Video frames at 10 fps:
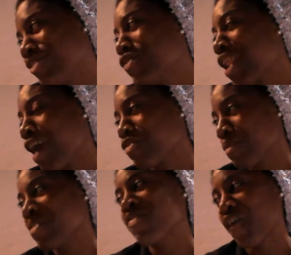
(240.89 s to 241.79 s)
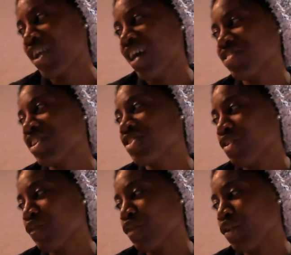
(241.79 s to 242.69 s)
You can ask him. It's very healthy and
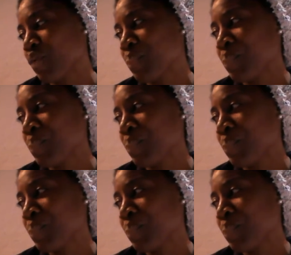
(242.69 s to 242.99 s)
good for you.